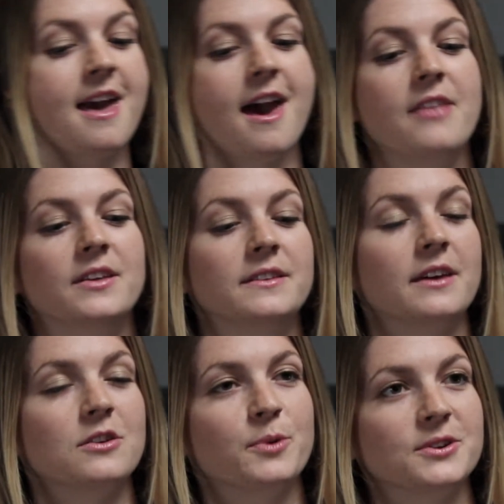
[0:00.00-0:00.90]
And then the
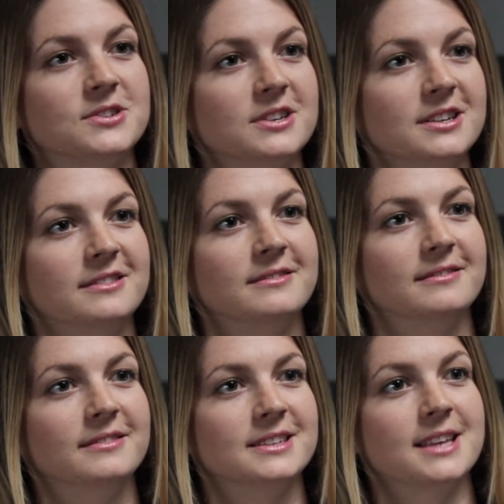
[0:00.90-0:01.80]
other person
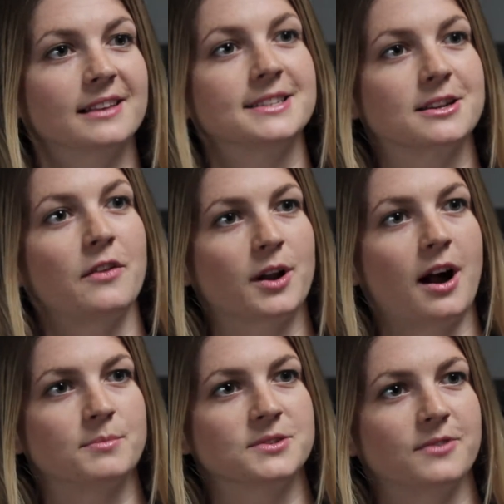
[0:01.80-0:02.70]
is like, let's call the
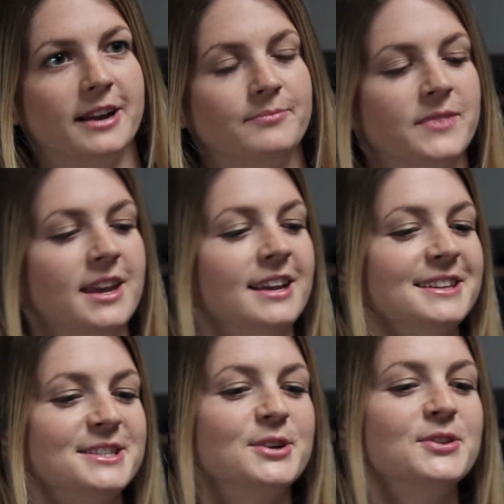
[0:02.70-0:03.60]
cops, right?
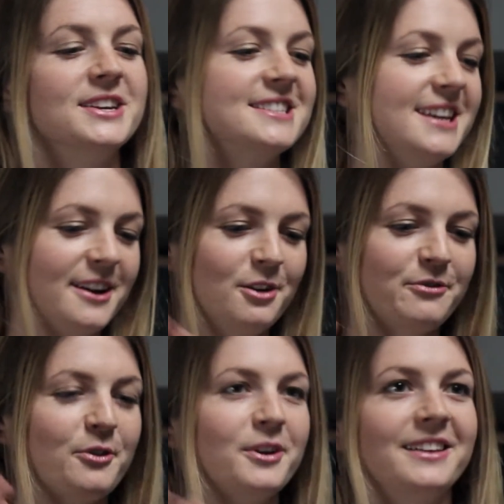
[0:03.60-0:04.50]
So they say, go
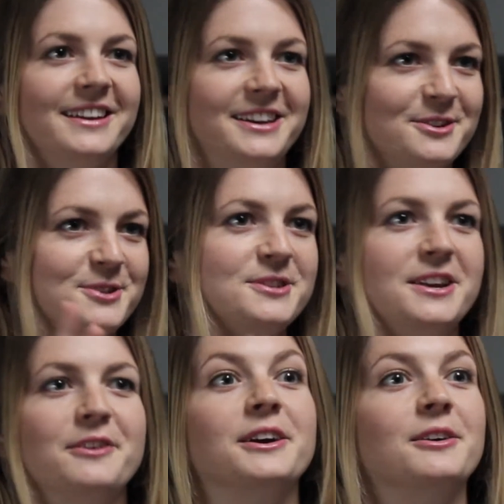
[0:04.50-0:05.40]
for it, like, here's your
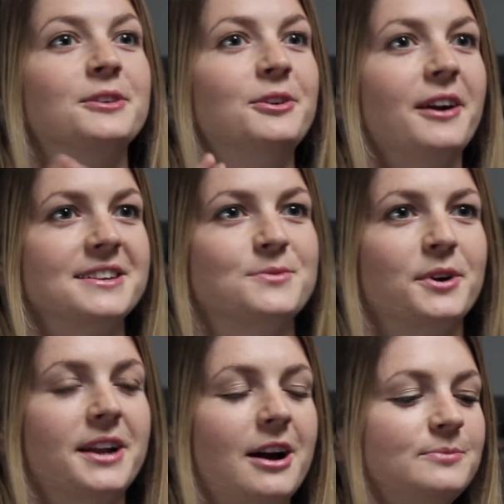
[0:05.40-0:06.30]
scenario, you guys
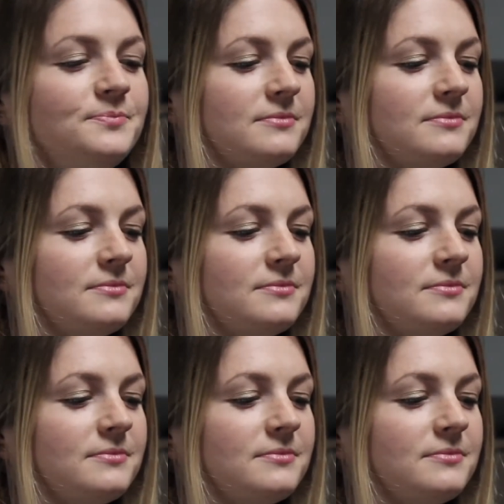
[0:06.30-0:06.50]
work it out.